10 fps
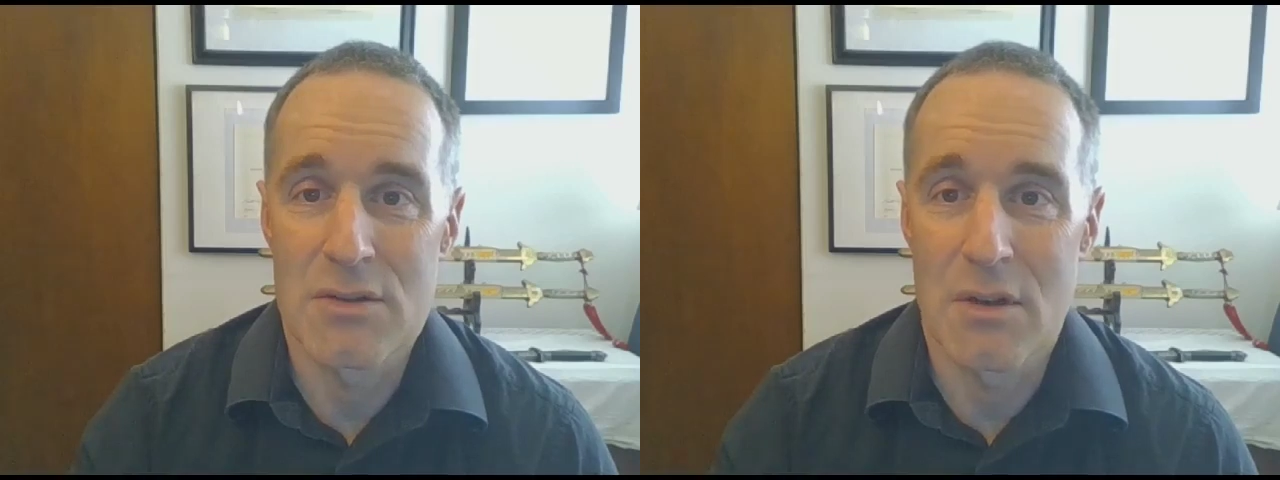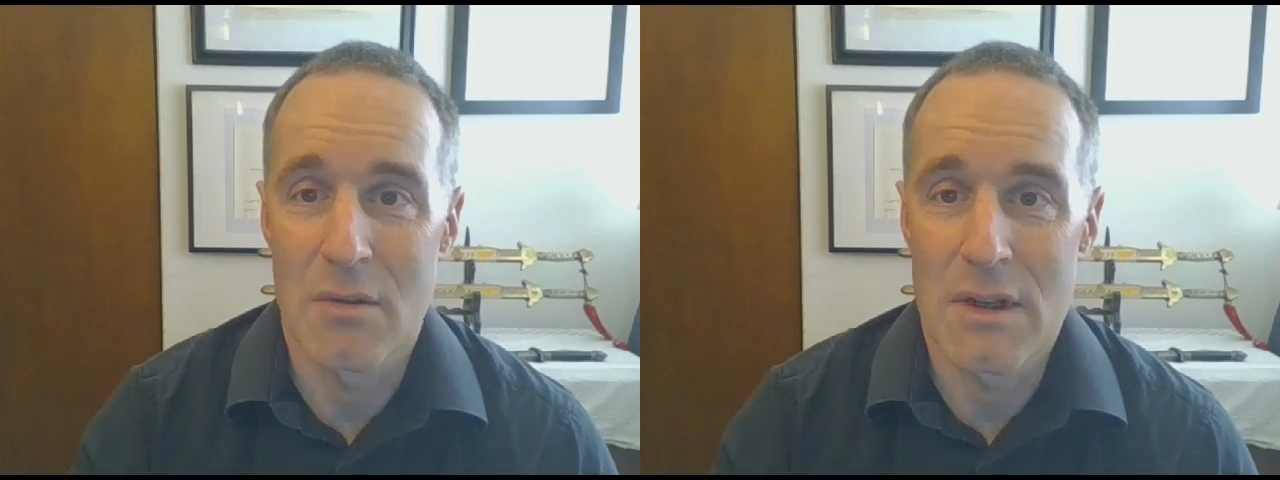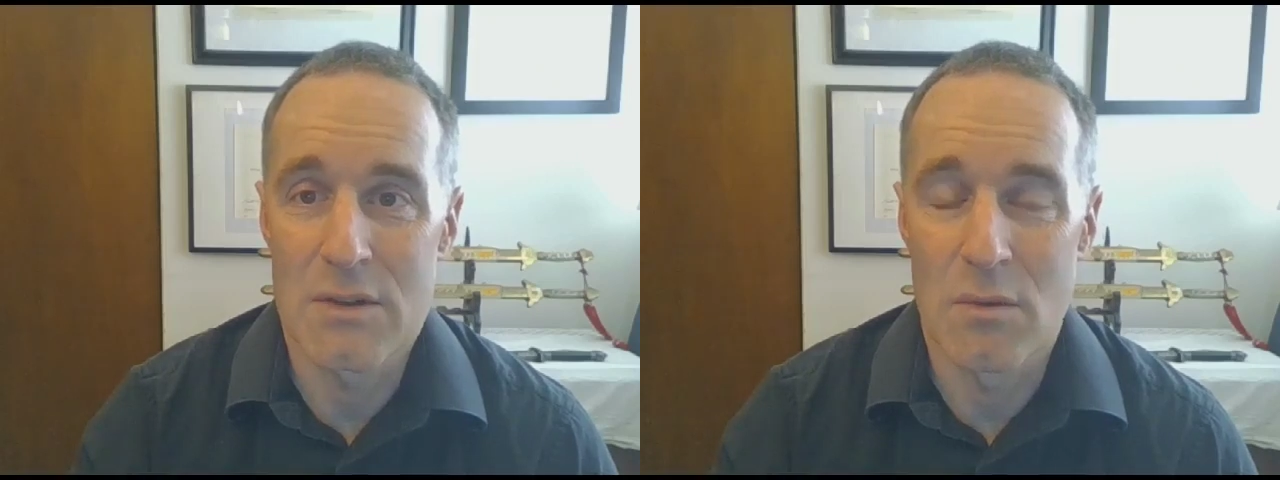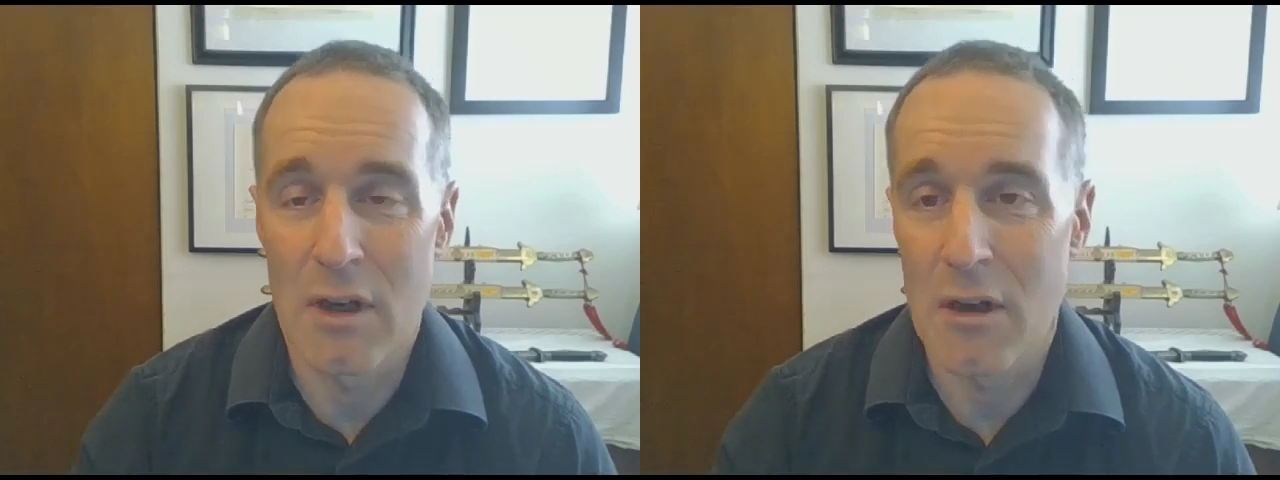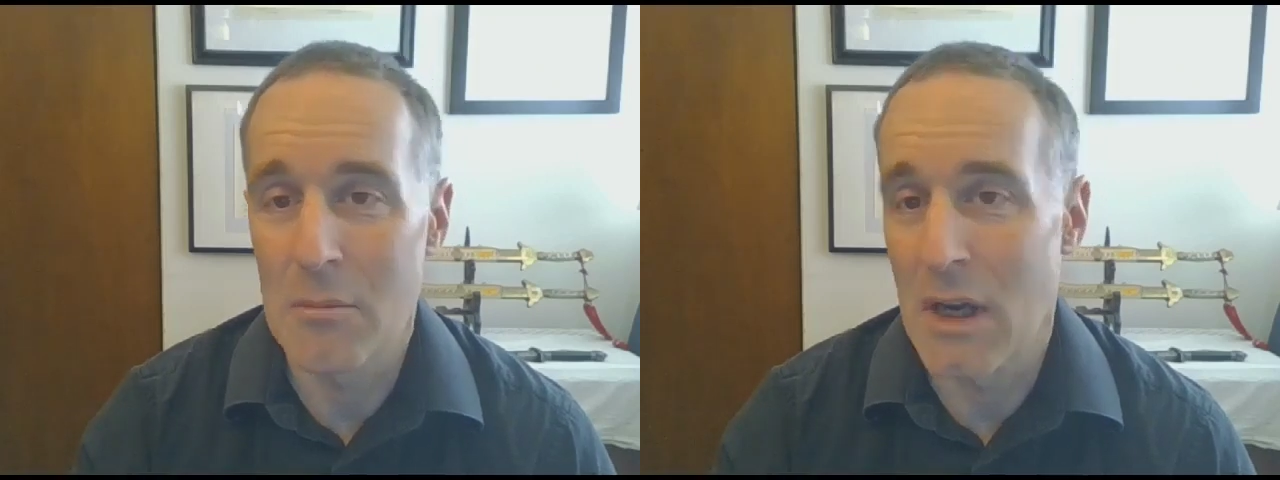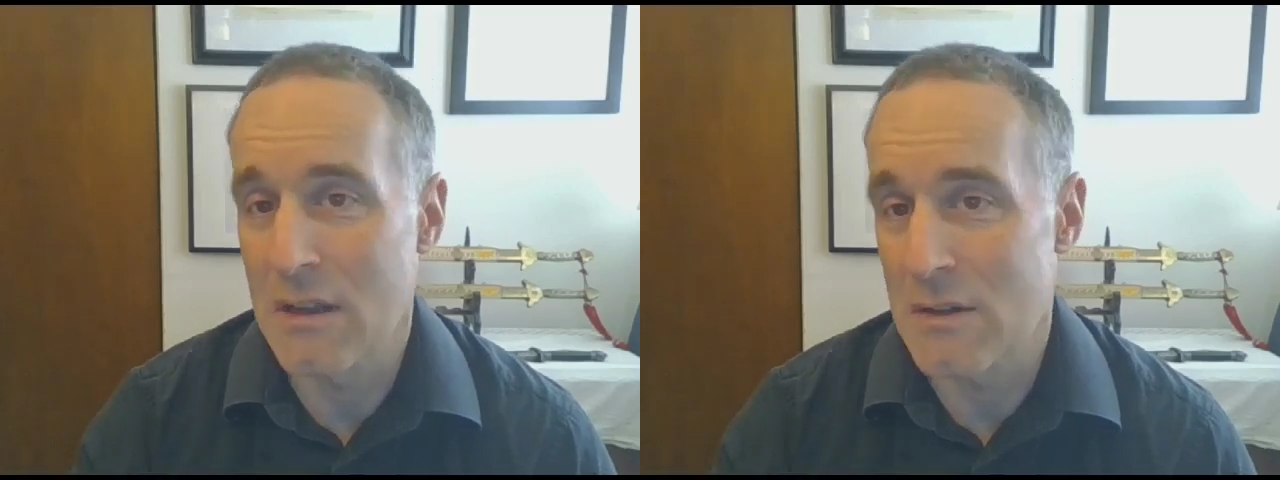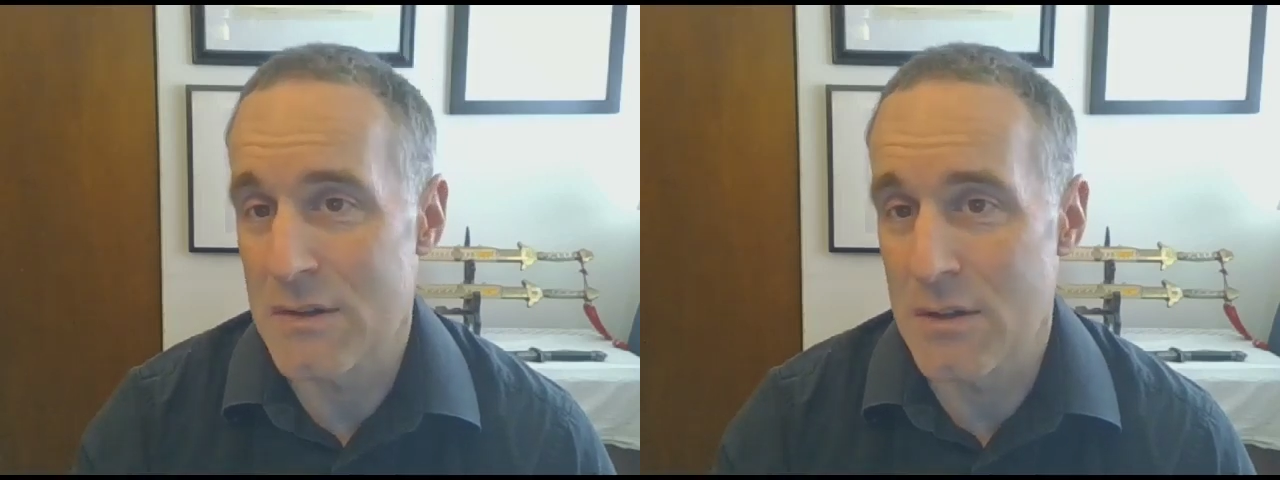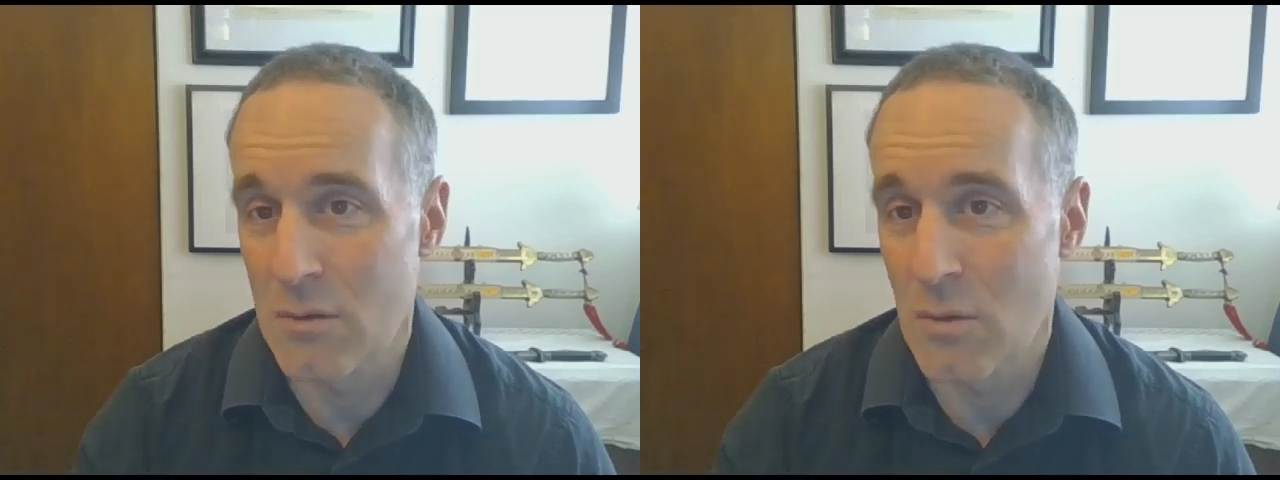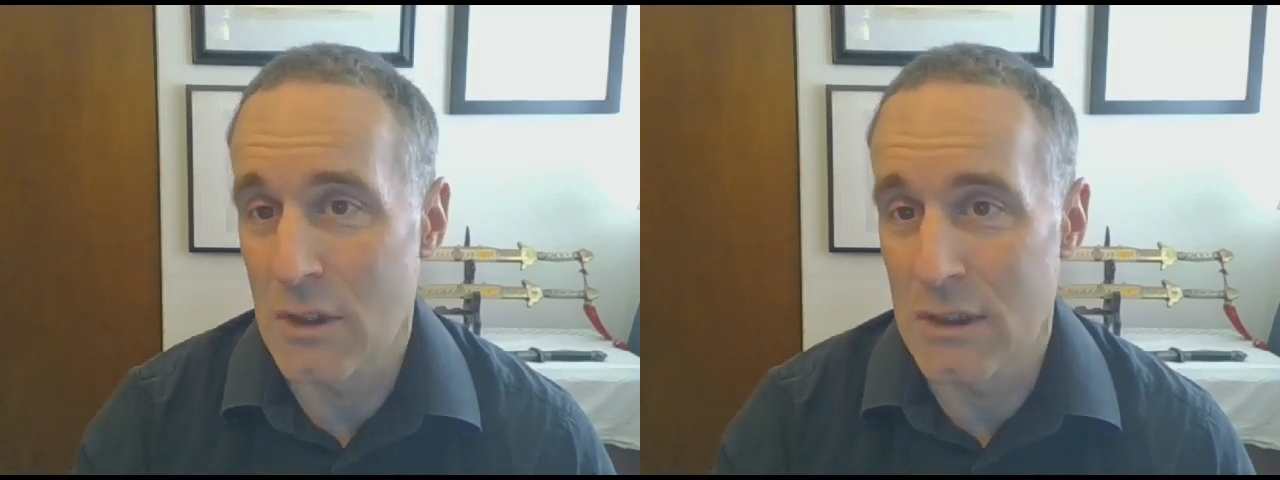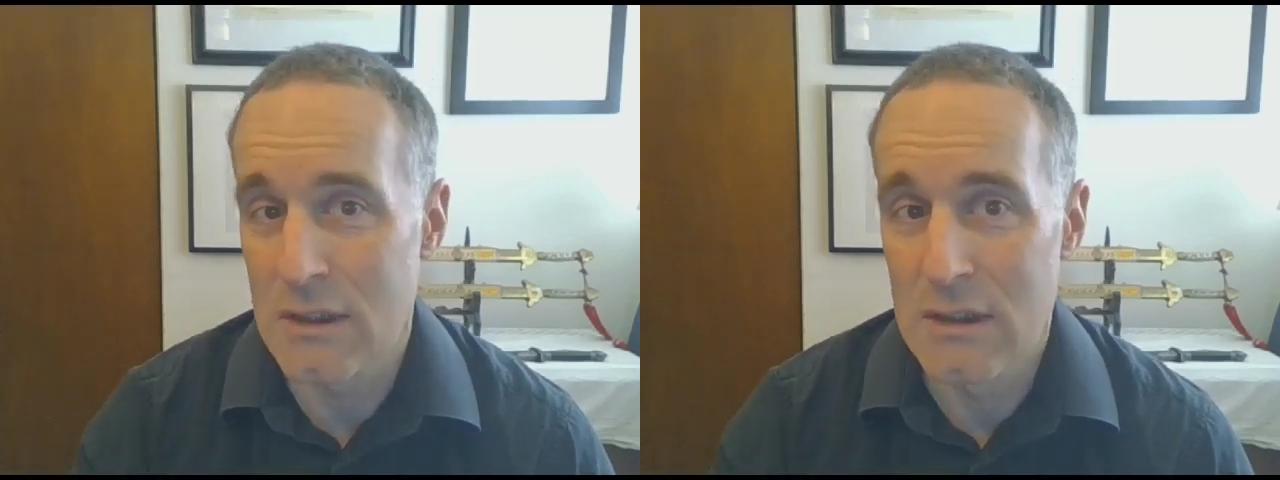us where our models don't
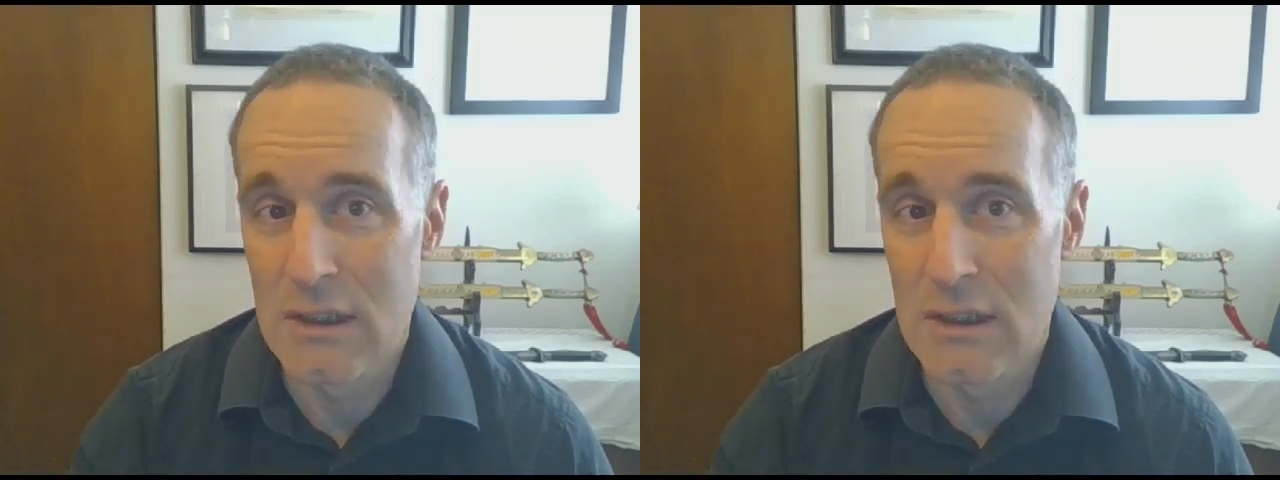work.